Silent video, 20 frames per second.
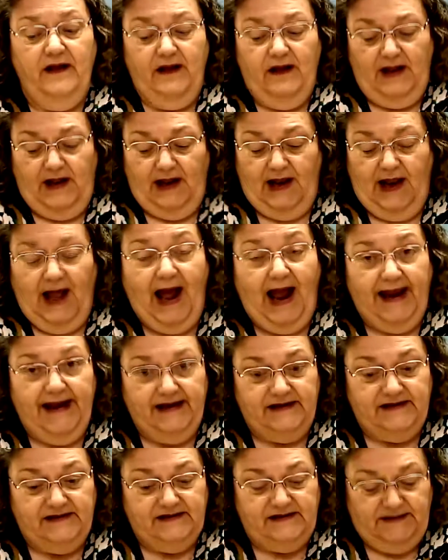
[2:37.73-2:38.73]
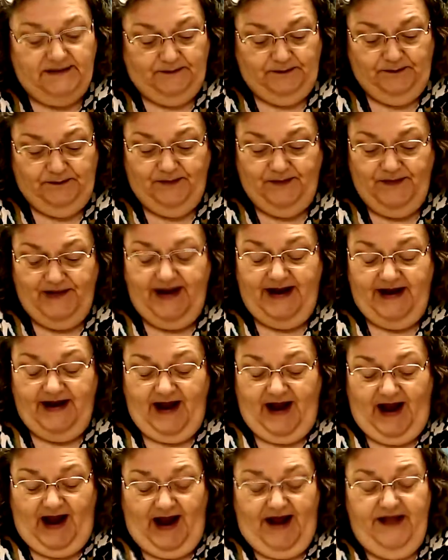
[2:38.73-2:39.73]
lions, and
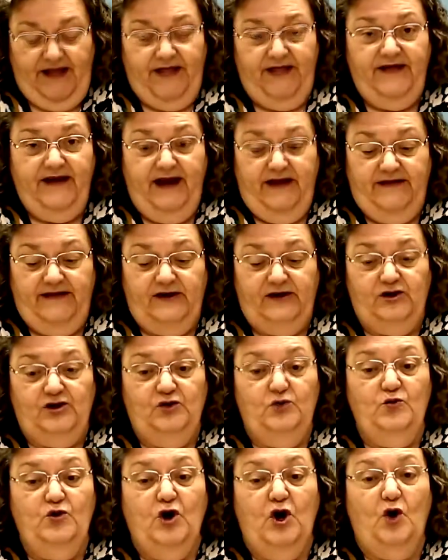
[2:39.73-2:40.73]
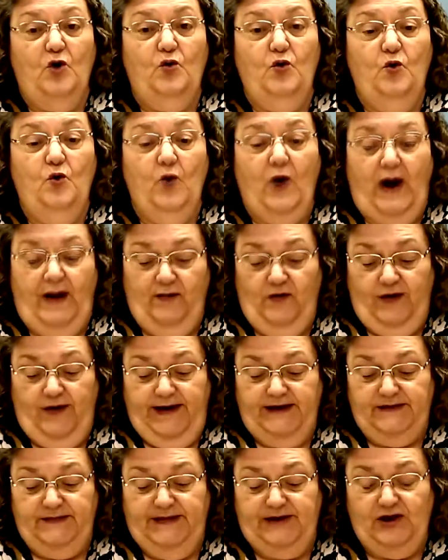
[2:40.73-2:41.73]
I think that you know who I'm going
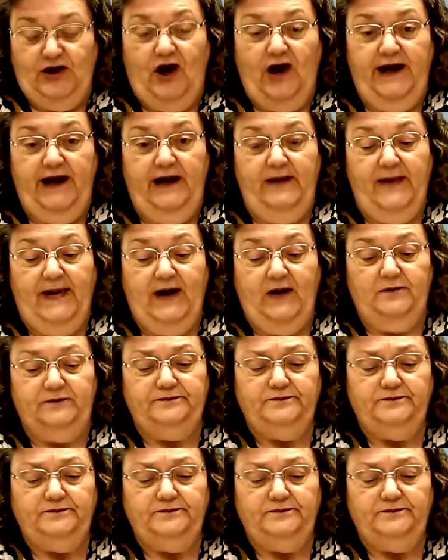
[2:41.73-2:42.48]
to be talking about.